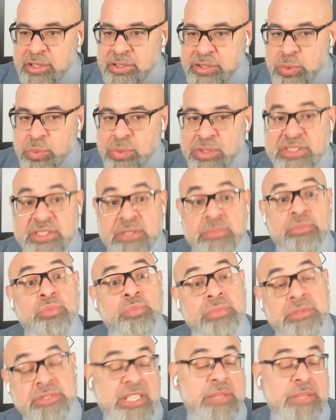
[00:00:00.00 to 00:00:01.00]
doing
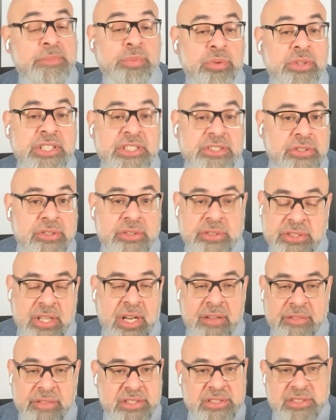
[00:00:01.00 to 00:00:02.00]
some deep research,
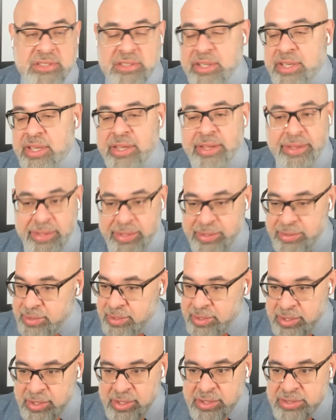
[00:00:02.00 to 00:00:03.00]
obviously, and
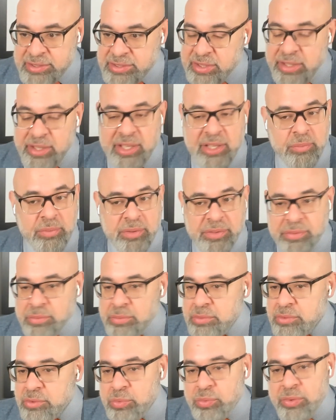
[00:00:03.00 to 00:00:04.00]
studying with
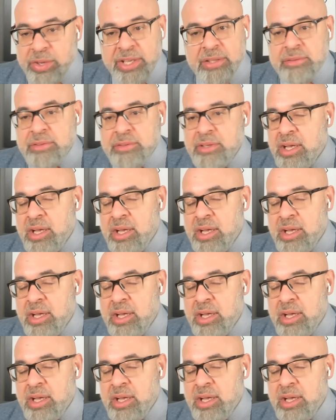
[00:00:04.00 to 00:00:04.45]
great